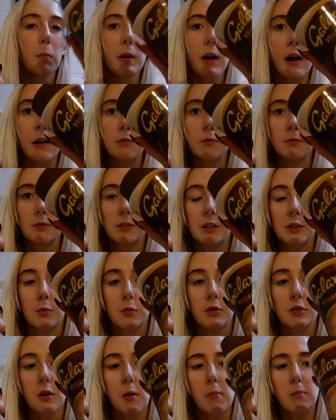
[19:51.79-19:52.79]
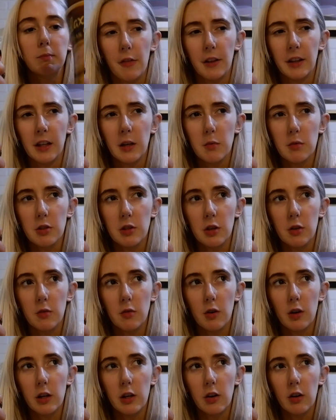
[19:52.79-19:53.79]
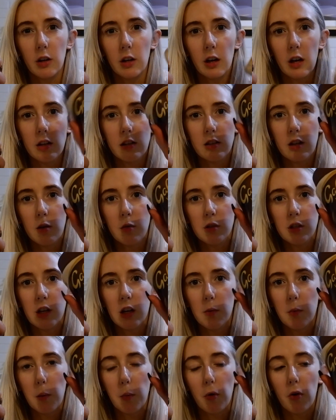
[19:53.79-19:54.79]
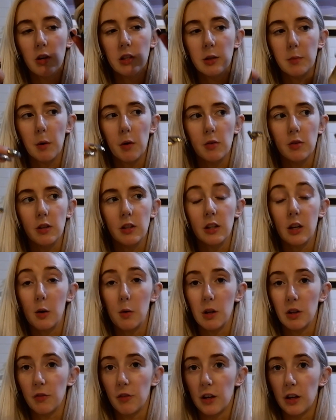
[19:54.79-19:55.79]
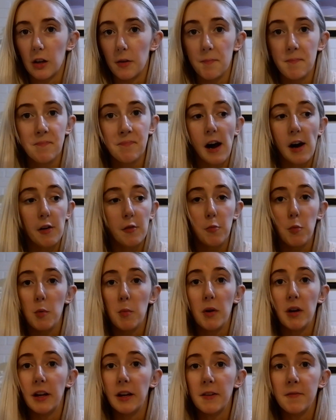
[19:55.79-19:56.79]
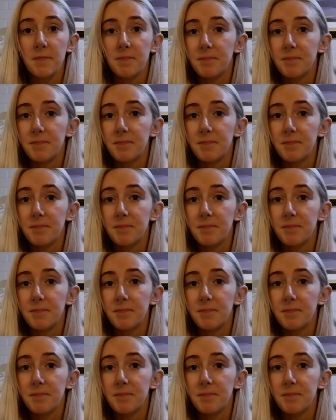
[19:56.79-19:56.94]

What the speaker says: But yeah, this was, I think it was $2.99 in Asda, which is a little bit pricey, but I was like, you know, it's vegan. Have my money.